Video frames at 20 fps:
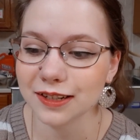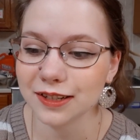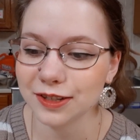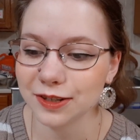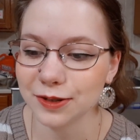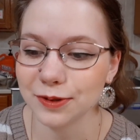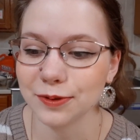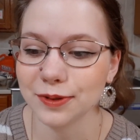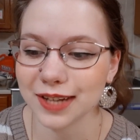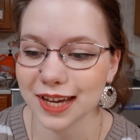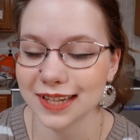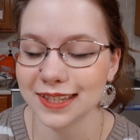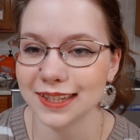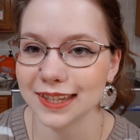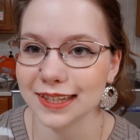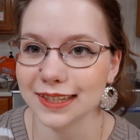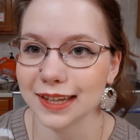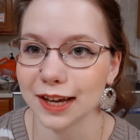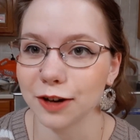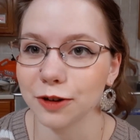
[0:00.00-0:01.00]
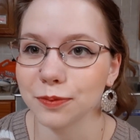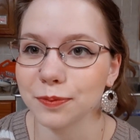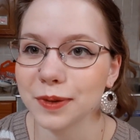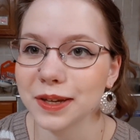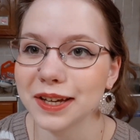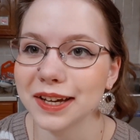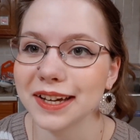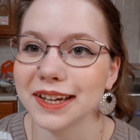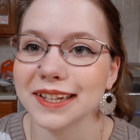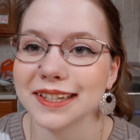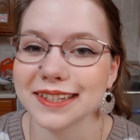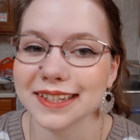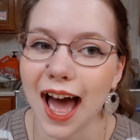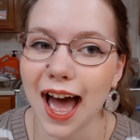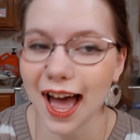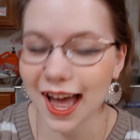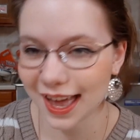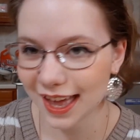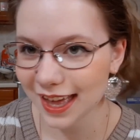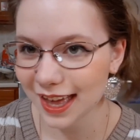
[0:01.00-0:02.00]
to test this out because
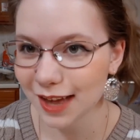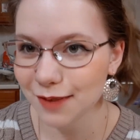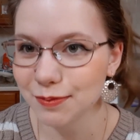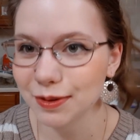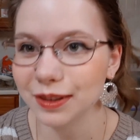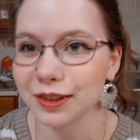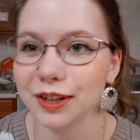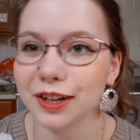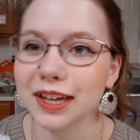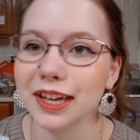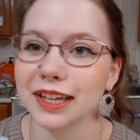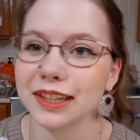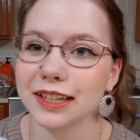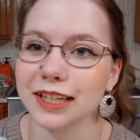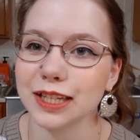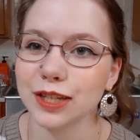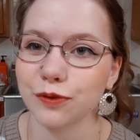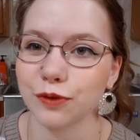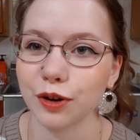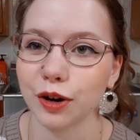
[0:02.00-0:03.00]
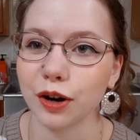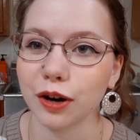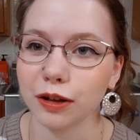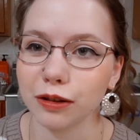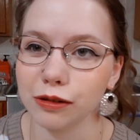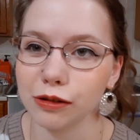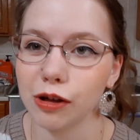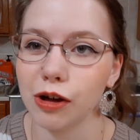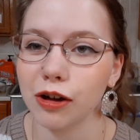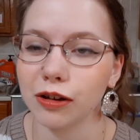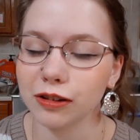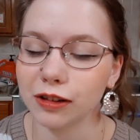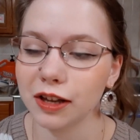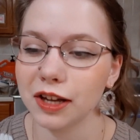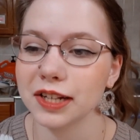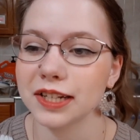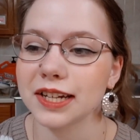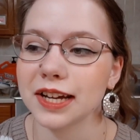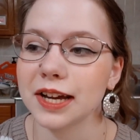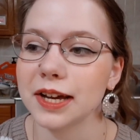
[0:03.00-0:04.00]
I have been looking at this for a
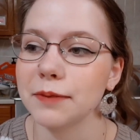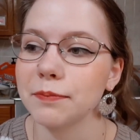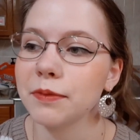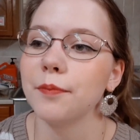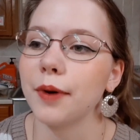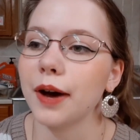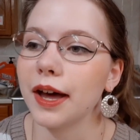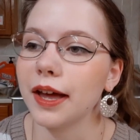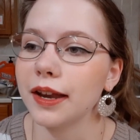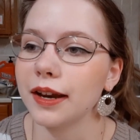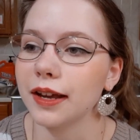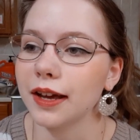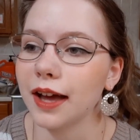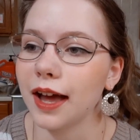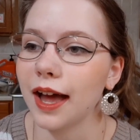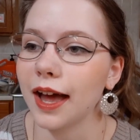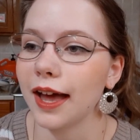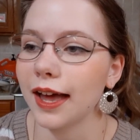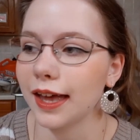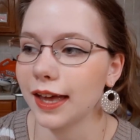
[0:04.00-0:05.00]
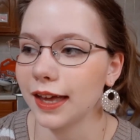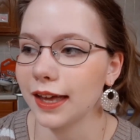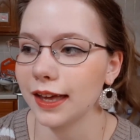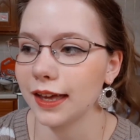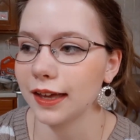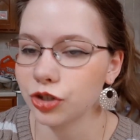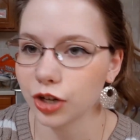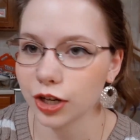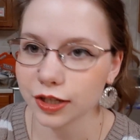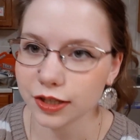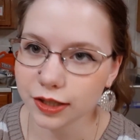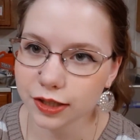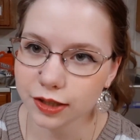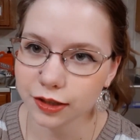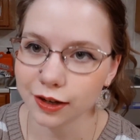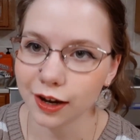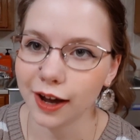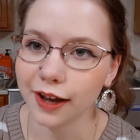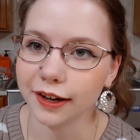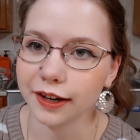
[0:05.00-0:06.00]
long time, but I just
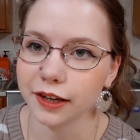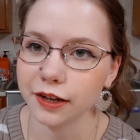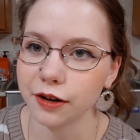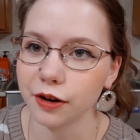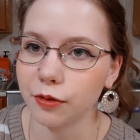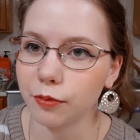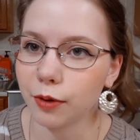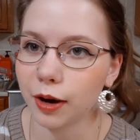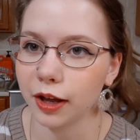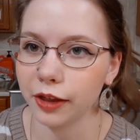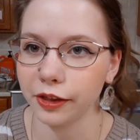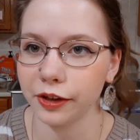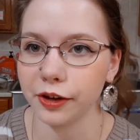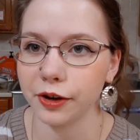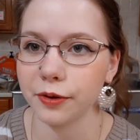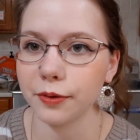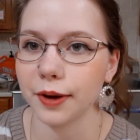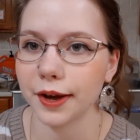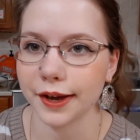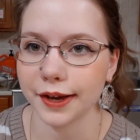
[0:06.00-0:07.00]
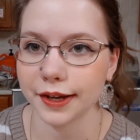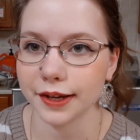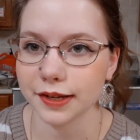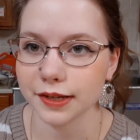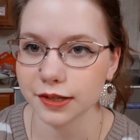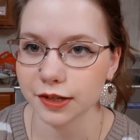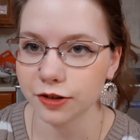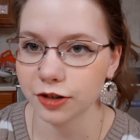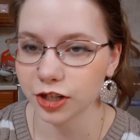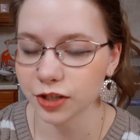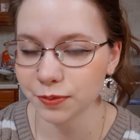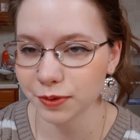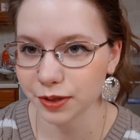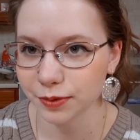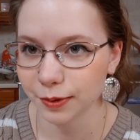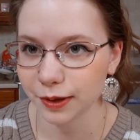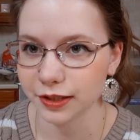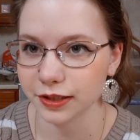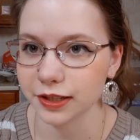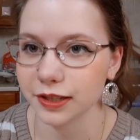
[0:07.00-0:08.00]
got it a while ago as a Christmas
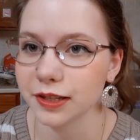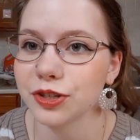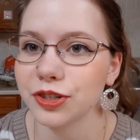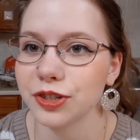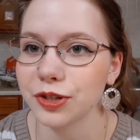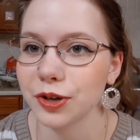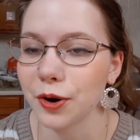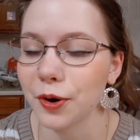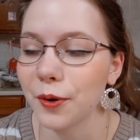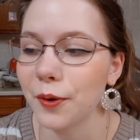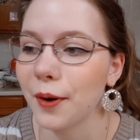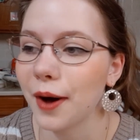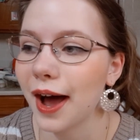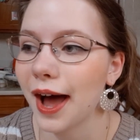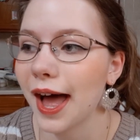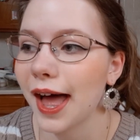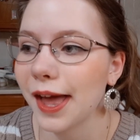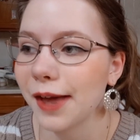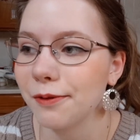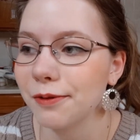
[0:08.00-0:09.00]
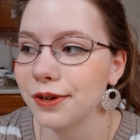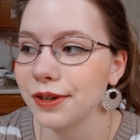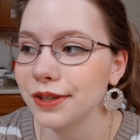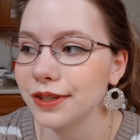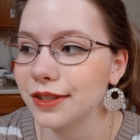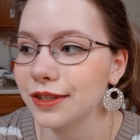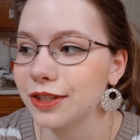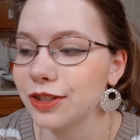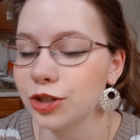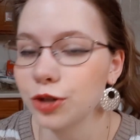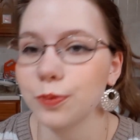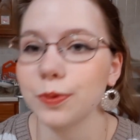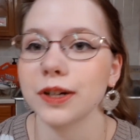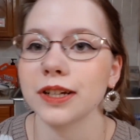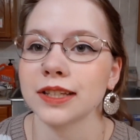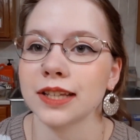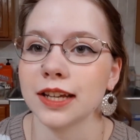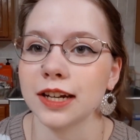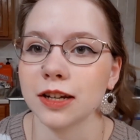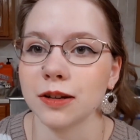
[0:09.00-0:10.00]
present. So I was super
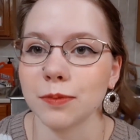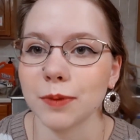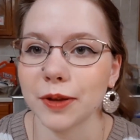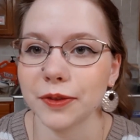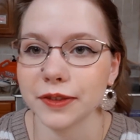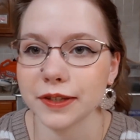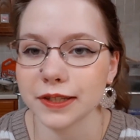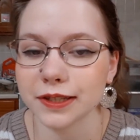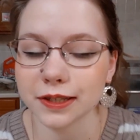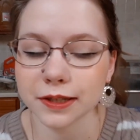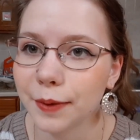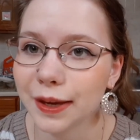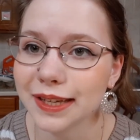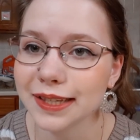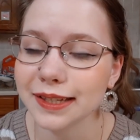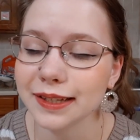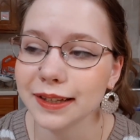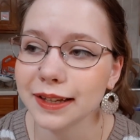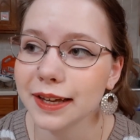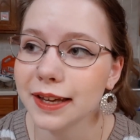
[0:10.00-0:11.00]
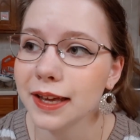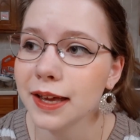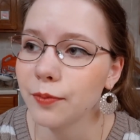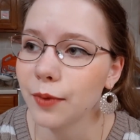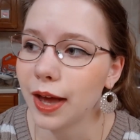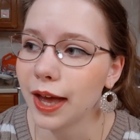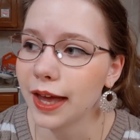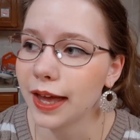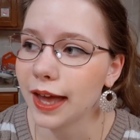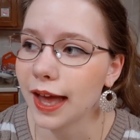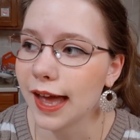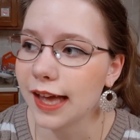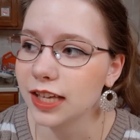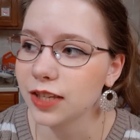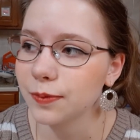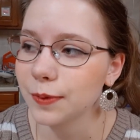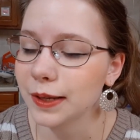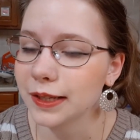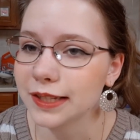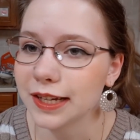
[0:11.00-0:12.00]
excited about this. Basically, my
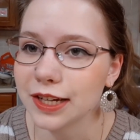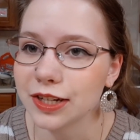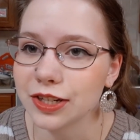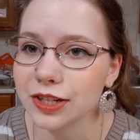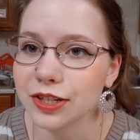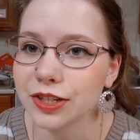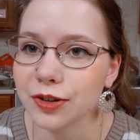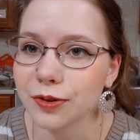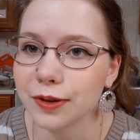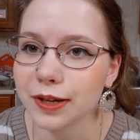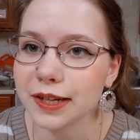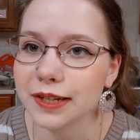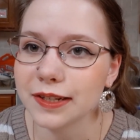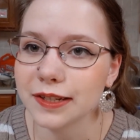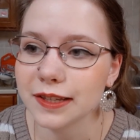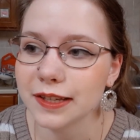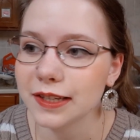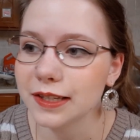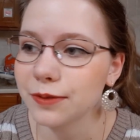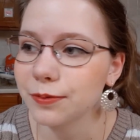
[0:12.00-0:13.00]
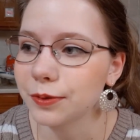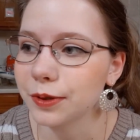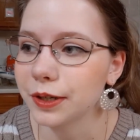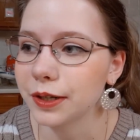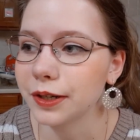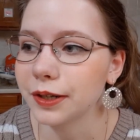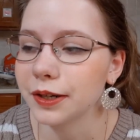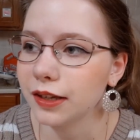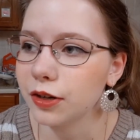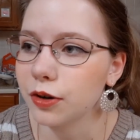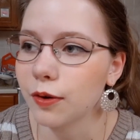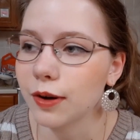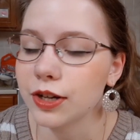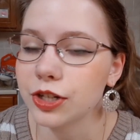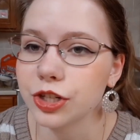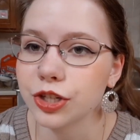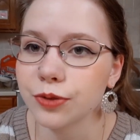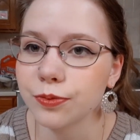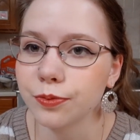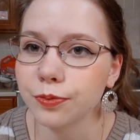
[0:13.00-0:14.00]
expectations going into this were, I
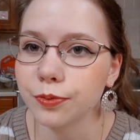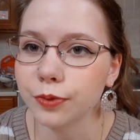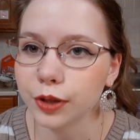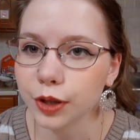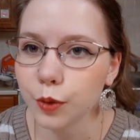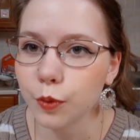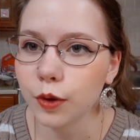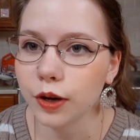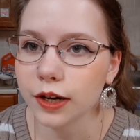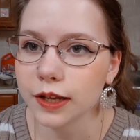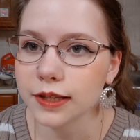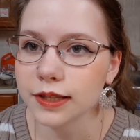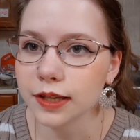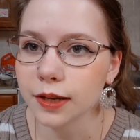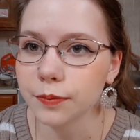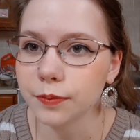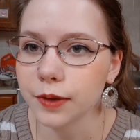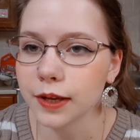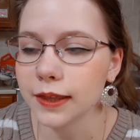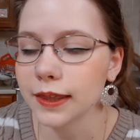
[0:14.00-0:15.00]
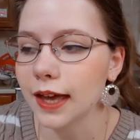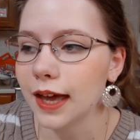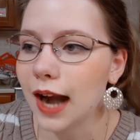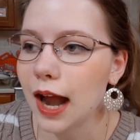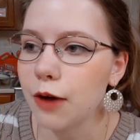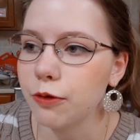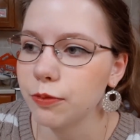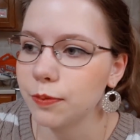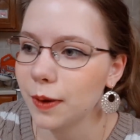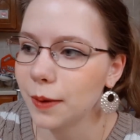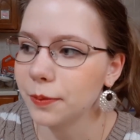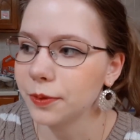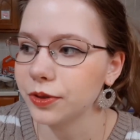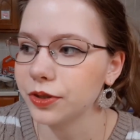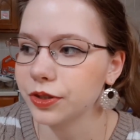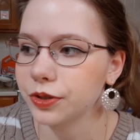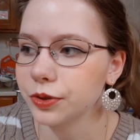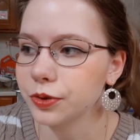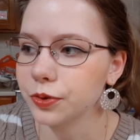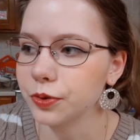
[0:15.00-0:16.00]
just really wanted something that I would be able
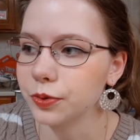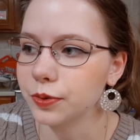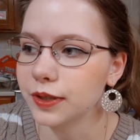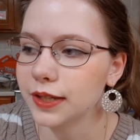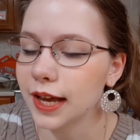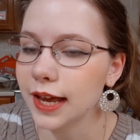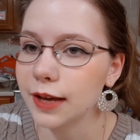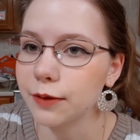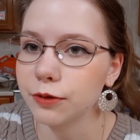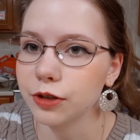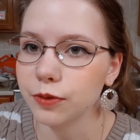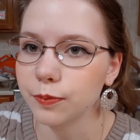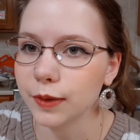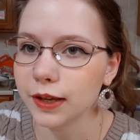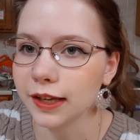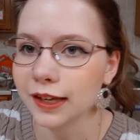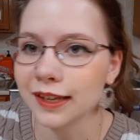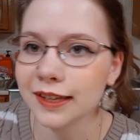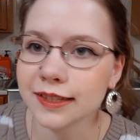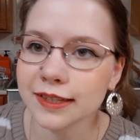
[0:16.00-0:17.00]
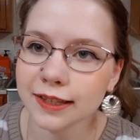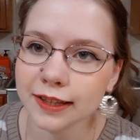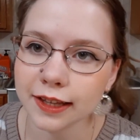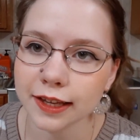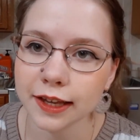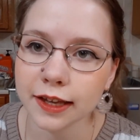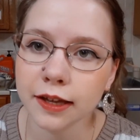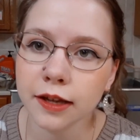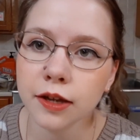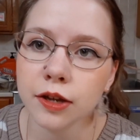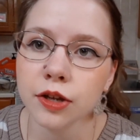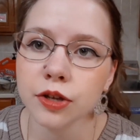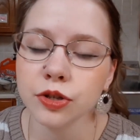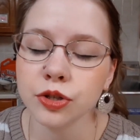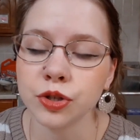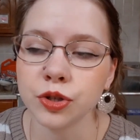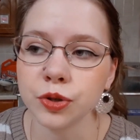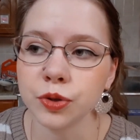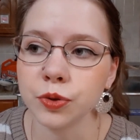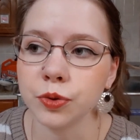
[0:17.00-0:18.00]
to take with me easily
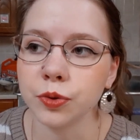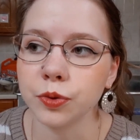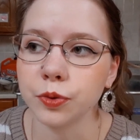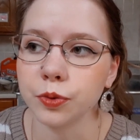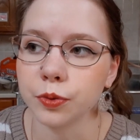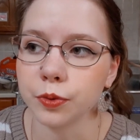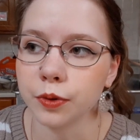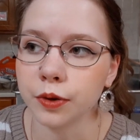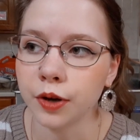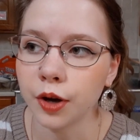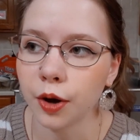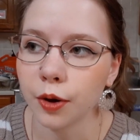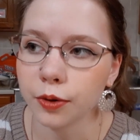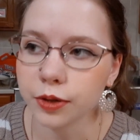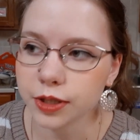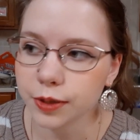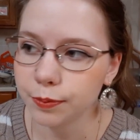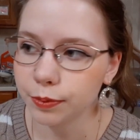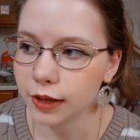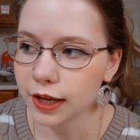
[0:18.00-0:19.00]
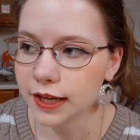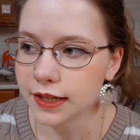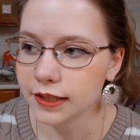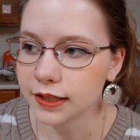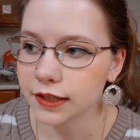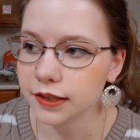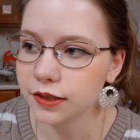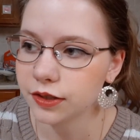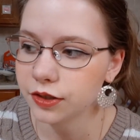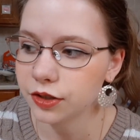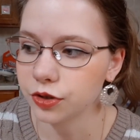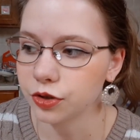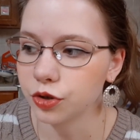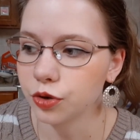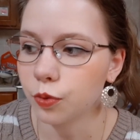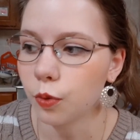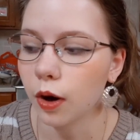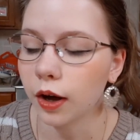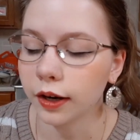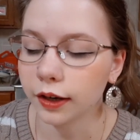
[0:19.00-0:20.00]
to go to places to do
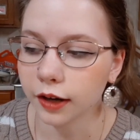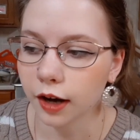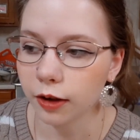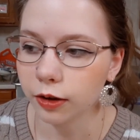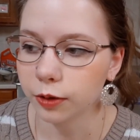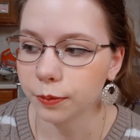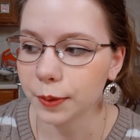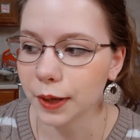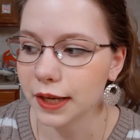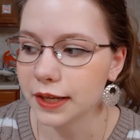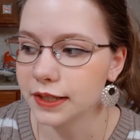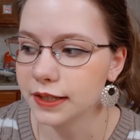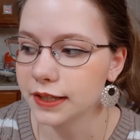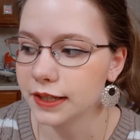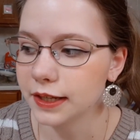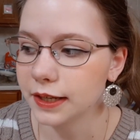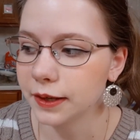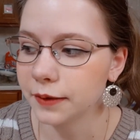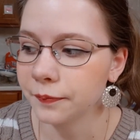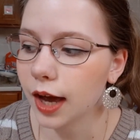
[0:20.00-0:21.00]
watercolor painting.